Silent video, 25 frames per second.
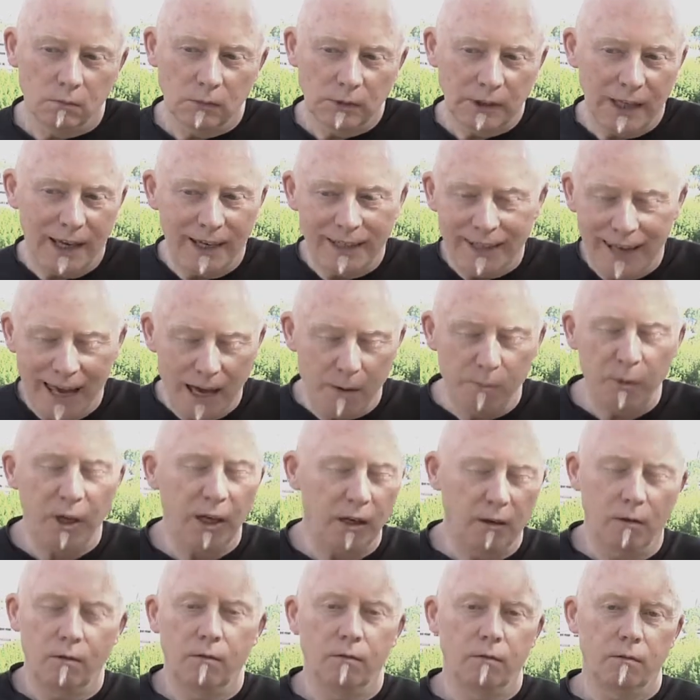
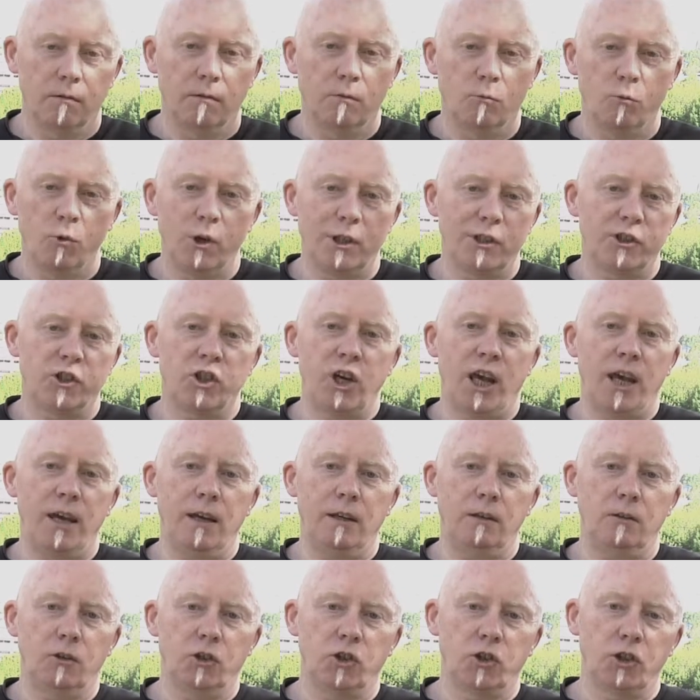dynamic will
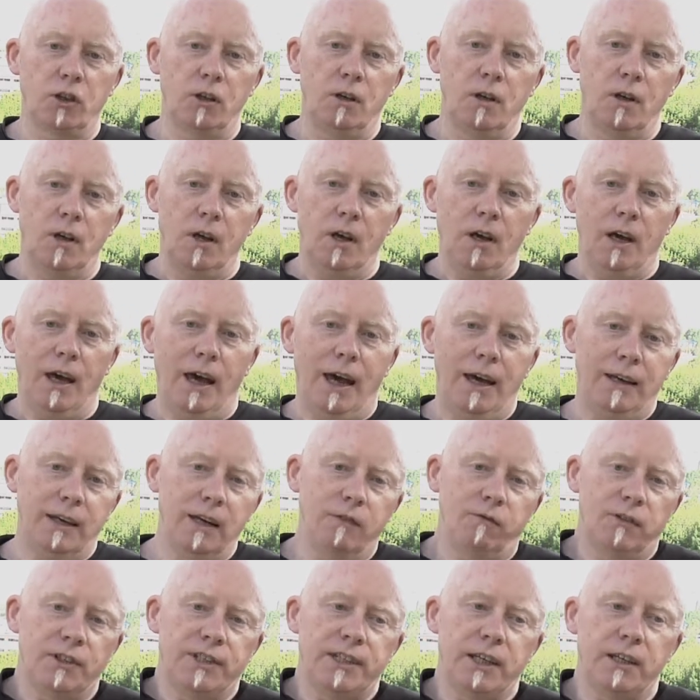change. And
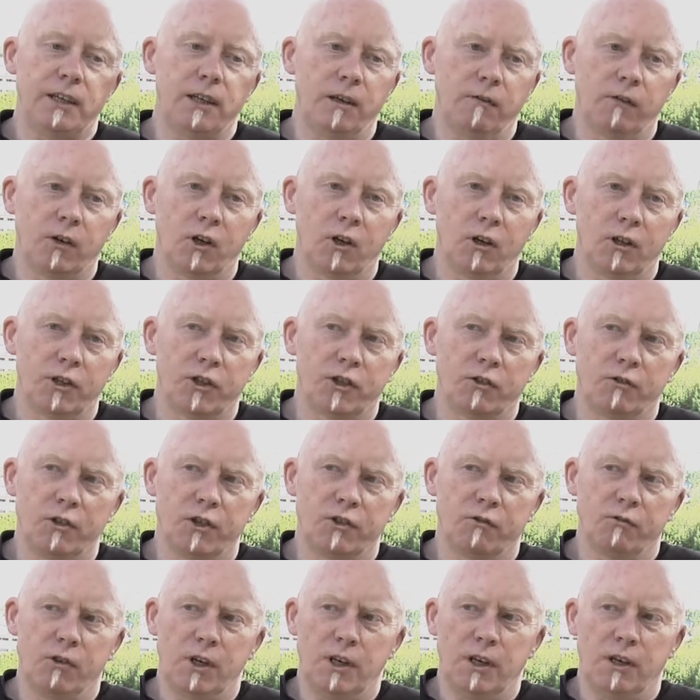if a City of Culture
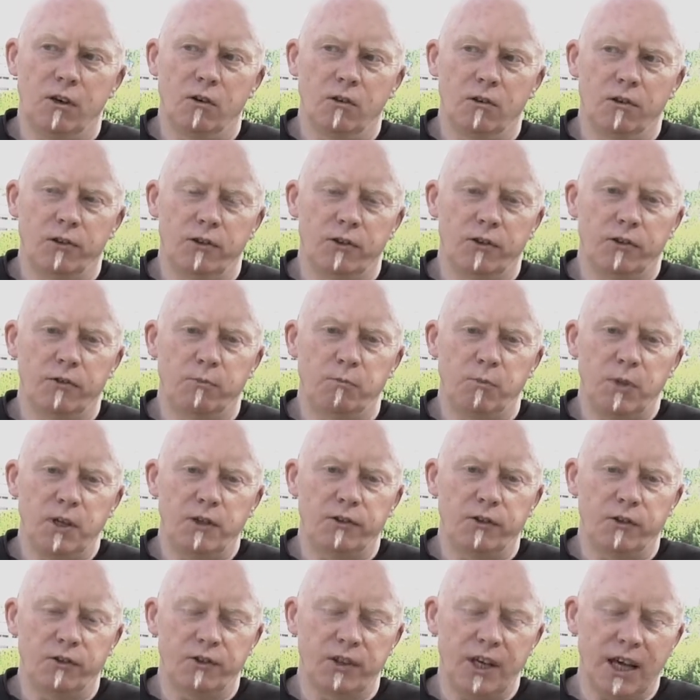is really going to be
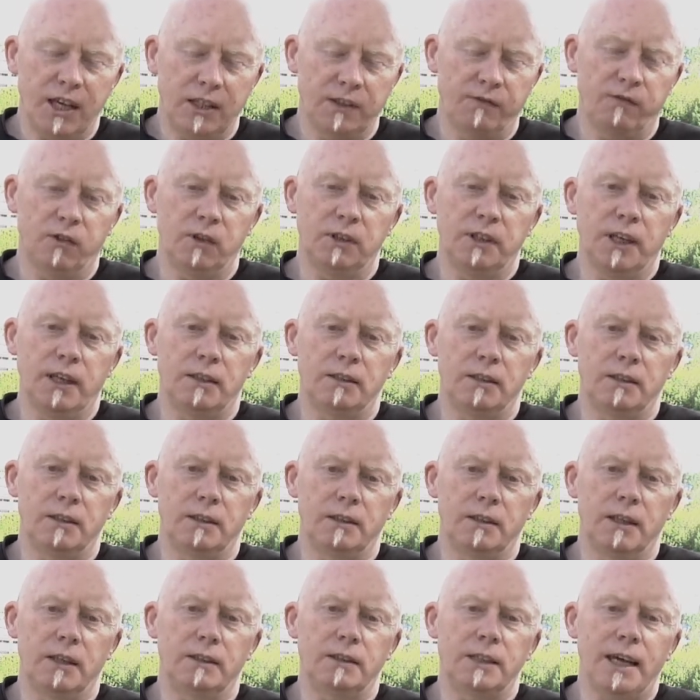successful, then
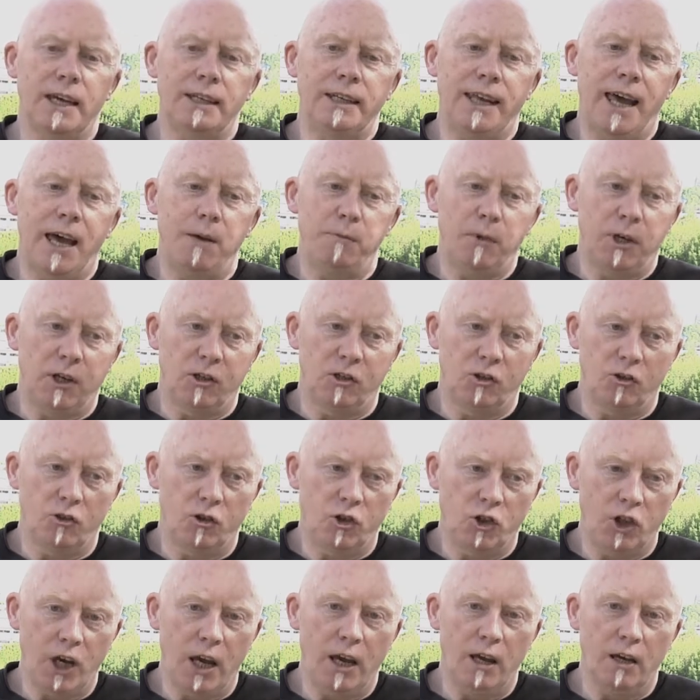the dynamic should
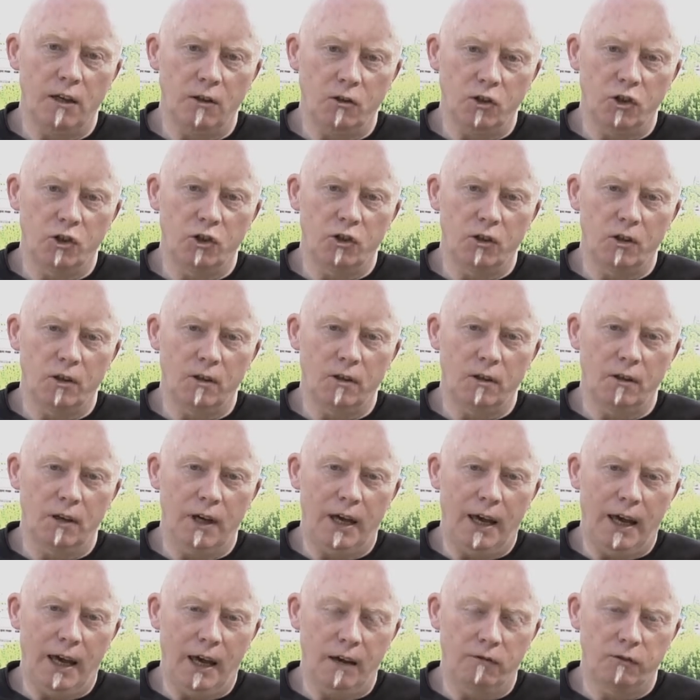change
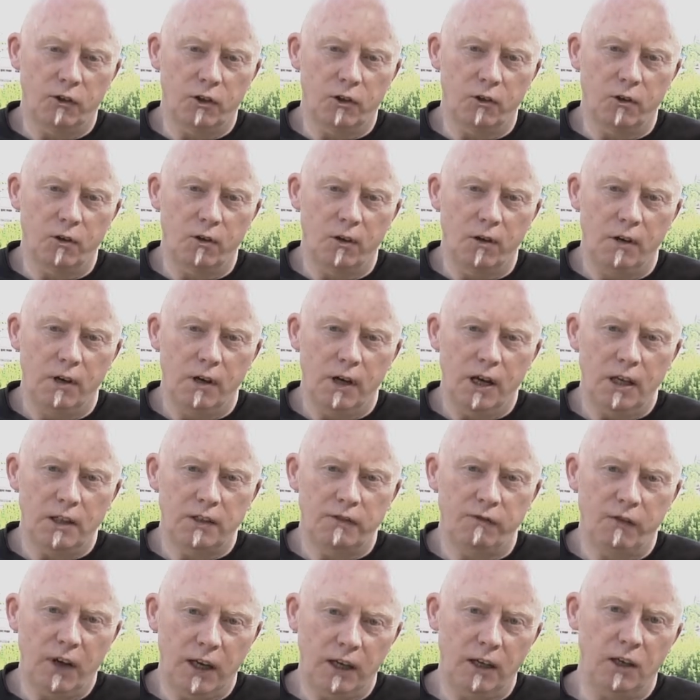after
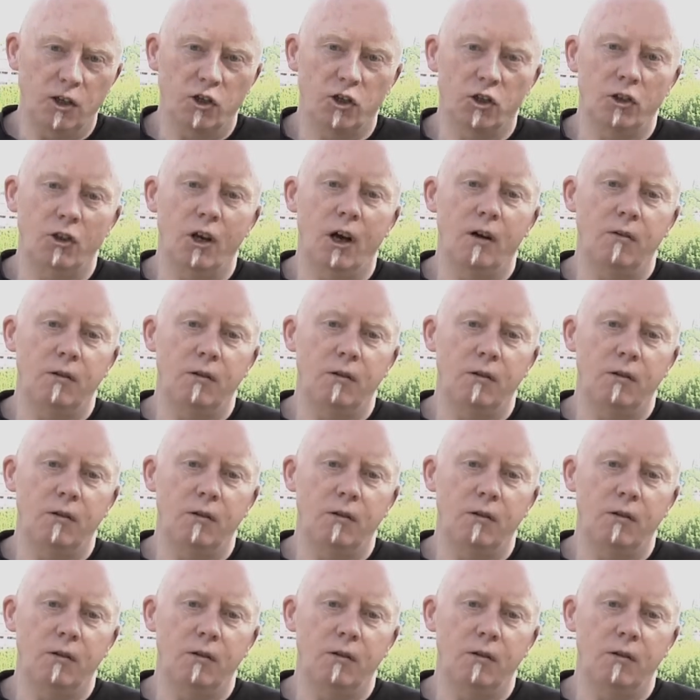it's finished.